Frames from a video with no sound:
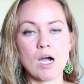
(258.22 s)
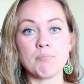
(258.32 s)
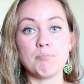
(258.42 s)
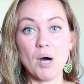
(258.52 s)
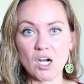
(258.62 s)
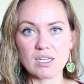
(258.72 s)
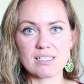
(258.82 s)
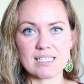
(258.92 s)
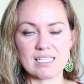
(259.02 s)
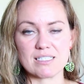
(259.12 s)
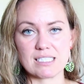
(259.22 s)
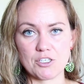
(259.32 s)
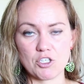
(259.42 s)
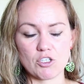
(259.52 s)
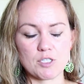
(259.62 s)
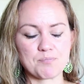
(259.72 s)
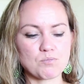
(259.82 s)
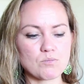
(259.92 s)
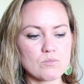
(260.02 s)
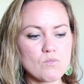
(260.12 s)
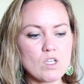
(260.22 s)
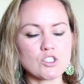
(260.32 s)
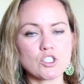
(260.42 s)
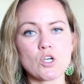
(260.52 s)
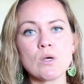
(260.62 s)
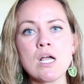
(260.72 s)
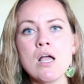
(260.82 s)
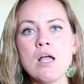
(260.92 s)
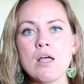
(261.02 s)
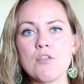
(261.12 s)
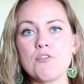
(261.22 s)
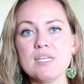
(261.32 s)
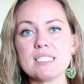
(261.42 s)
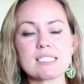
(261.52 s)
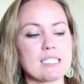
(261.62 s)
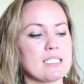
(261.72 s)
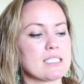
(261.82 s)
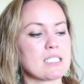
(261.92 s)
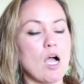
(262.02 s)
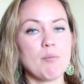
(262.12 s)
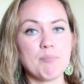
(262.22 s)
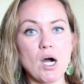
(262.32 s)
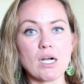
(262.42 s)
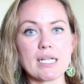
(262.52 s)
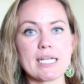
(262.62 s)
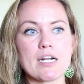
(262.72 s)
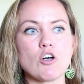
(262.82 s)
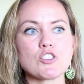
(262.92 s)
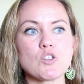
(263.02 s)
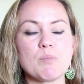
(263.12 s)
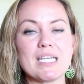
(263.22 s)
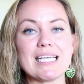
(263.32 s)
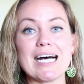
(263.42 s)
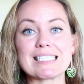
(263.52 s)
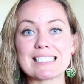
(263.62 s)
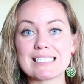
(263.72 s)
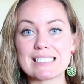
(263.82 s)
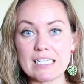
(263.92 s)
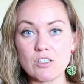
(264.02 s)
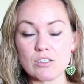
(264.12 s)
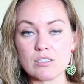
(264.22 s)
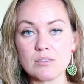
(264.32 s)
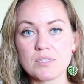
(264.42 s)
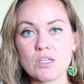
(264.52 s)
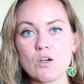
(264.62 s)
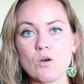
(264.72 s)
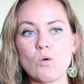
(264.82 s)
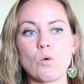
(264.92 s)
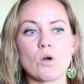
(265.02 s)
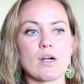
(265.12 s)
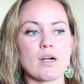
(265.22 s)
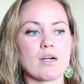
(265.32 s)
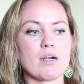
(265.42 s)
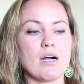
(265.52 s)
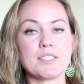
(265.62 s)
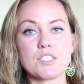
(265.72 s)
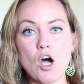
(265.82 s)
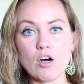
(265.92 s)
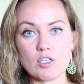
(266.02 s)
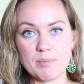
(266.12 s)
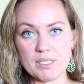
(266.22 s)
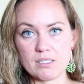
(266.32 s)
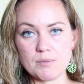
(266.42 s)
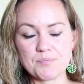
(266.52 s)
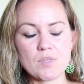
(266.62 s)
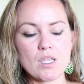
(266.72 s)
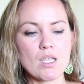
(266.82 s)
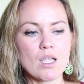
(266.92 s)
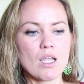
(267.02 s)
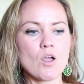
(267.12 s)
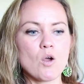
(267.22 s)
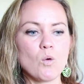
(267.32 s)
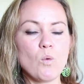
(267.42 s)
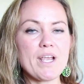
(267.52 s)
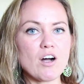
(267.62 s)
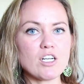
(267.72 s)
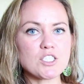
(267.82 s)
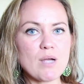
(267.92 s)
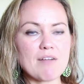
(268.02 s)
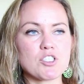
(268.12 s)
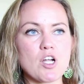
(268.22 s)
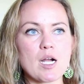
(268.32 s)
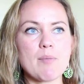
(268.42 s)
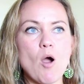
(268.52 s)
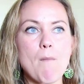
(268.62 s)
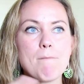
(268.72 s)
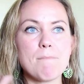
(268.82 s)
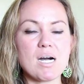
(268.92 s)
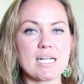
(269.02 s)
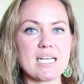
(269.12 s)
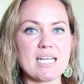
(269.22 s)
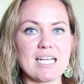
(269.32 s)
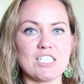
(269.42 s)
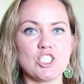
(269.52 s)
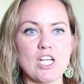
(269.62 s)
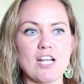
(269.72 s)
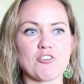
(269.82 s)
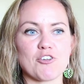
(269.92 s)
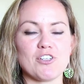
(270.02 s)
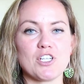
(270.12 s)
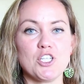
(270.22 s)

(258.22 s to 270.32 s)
a buck in the singular. So this is a buck. It can also be a single or a dollar bill. We also have to talk about money in general,